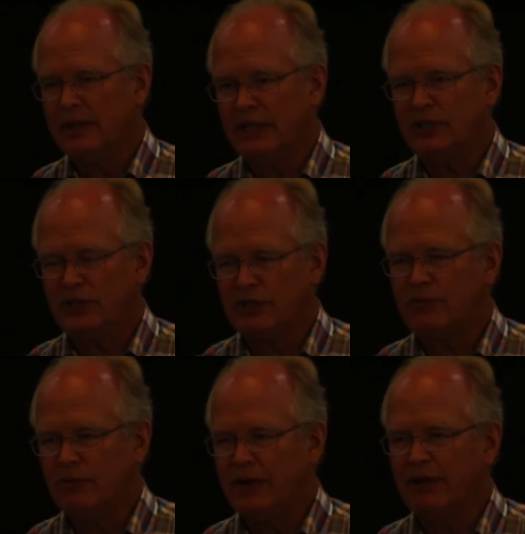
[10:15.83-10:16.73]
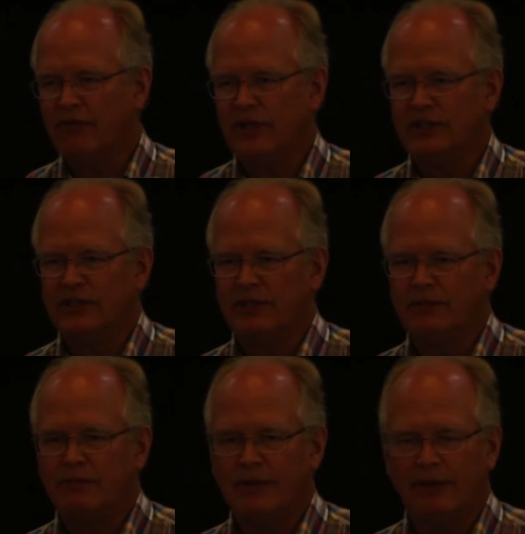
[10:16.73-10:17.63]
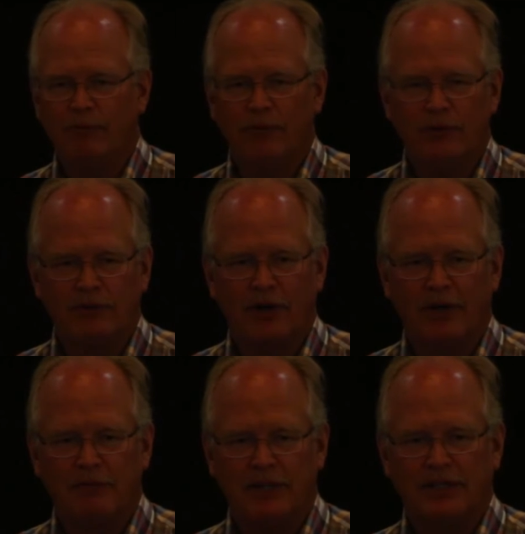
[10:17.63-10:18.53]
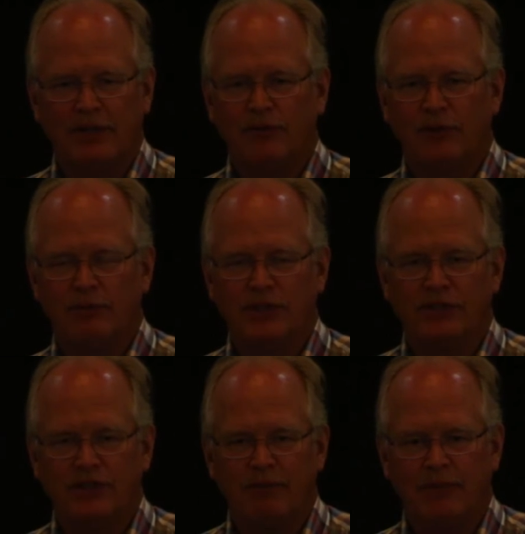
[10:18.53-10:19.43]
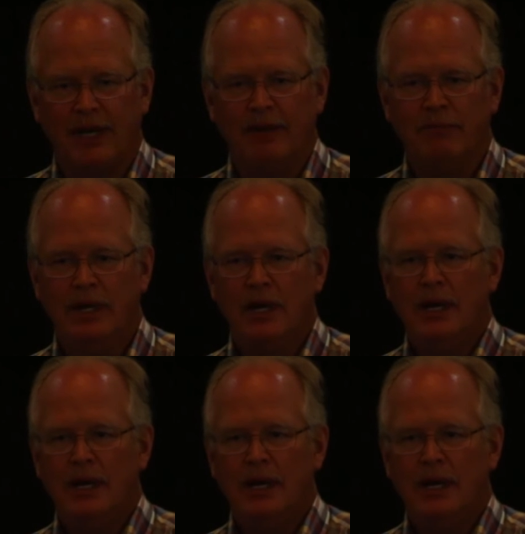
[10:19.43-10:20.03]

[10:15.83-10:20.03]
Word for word: let's just remain friends and, and we'll talk about that over a beer sometime.